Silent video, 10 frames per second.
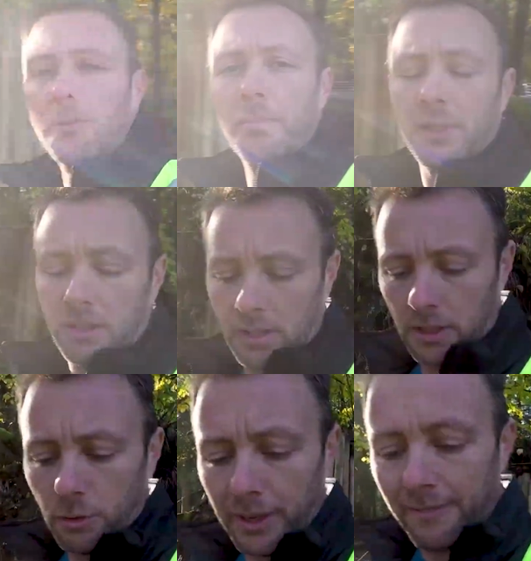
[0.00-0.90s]
But
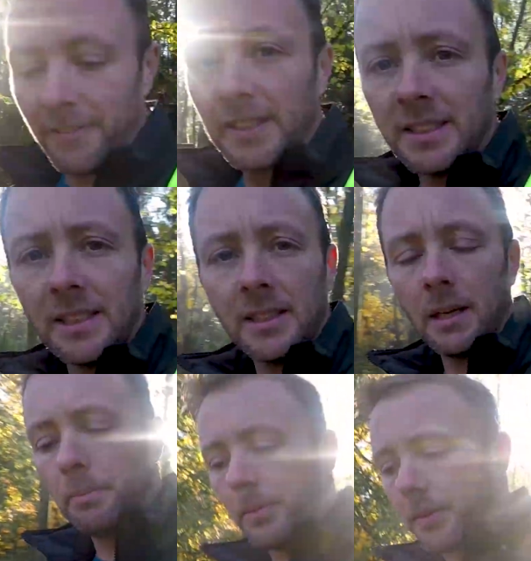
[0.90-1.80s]
quick fencing
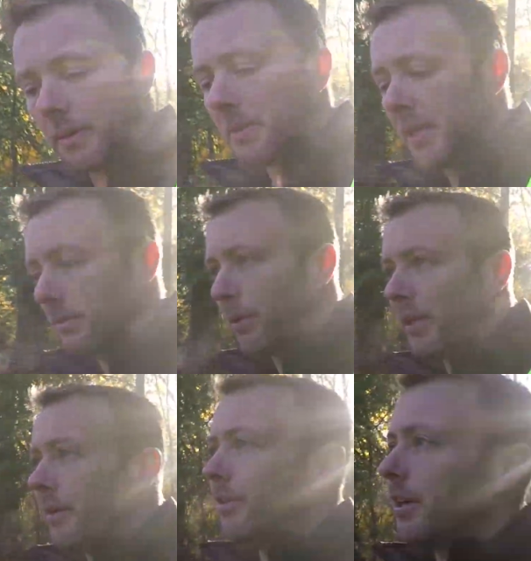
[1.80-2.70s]
tip, I mean,
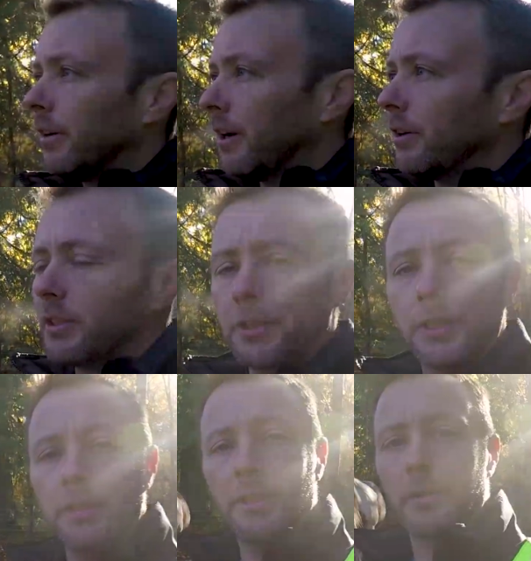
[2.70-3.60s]
whenever you're out and you're
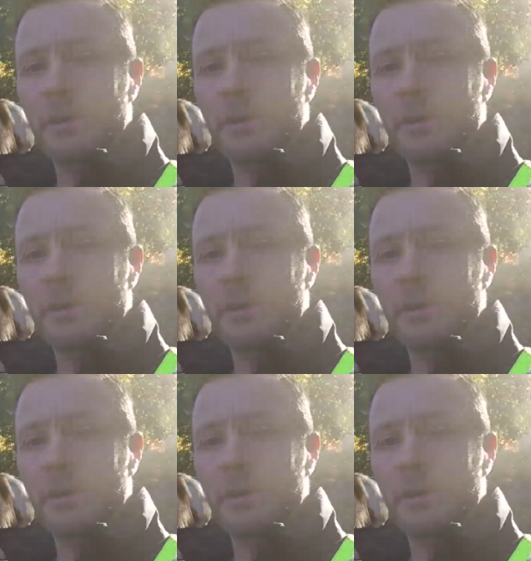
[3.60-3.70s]
dealing